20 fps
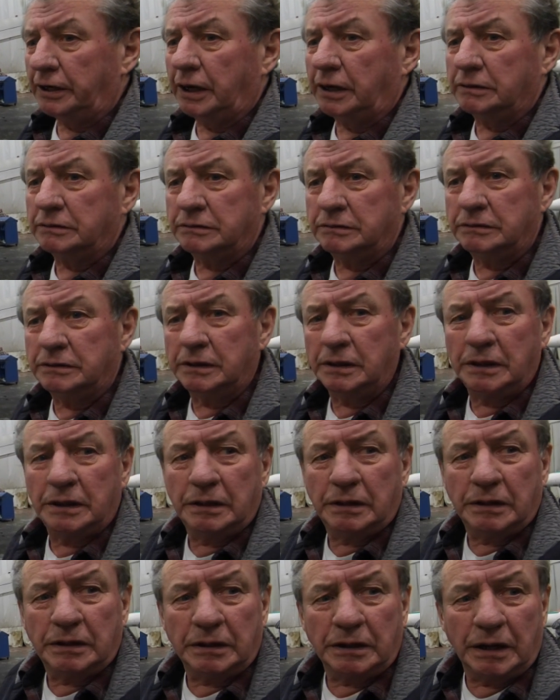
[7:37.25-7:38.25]

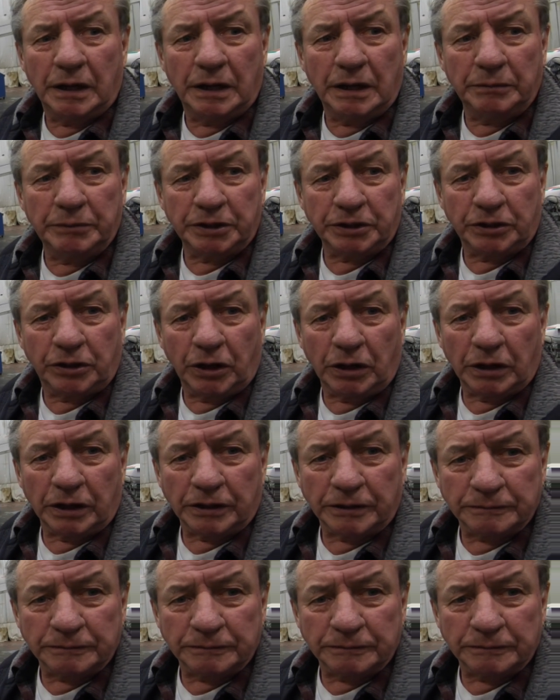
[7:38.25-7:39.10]
I'm in color.